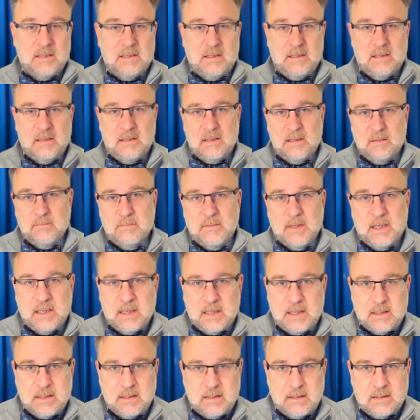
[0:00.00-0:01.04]

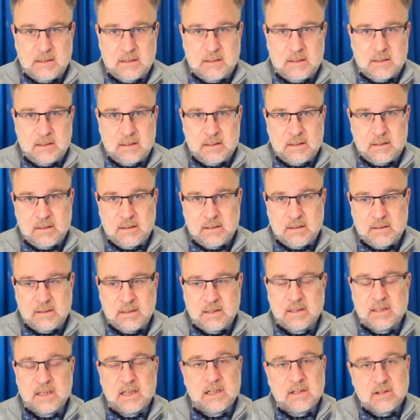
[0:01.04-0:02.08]
and
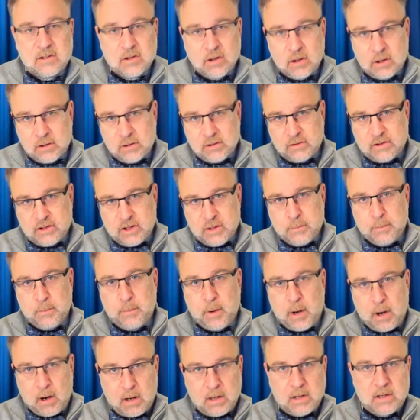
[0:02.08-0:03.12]
the technology
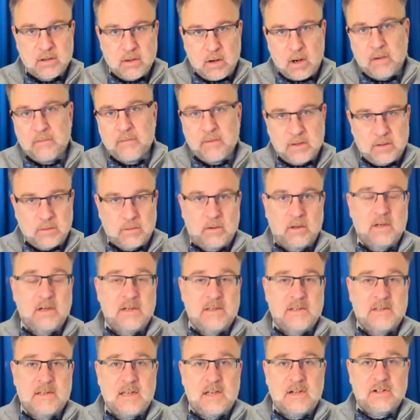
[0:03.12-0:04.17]
part of an
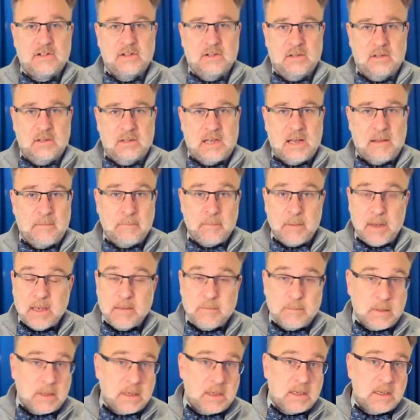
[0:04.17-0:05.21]
organization. That
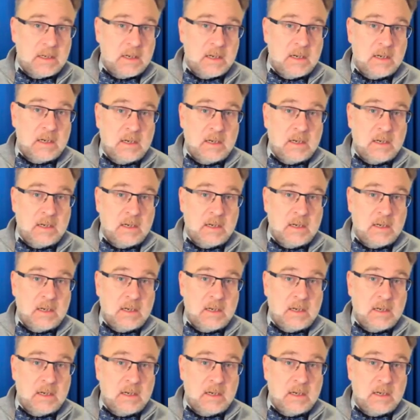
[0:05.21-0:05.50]
may be